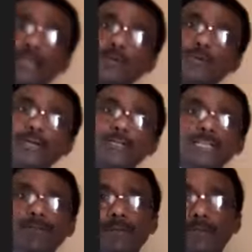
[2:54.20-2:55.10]
and going
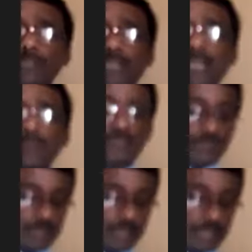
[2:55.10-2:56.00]
deep into the
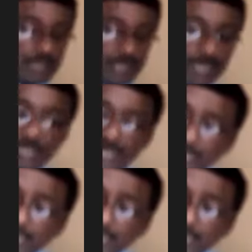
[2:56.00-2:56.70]
chemistry, let us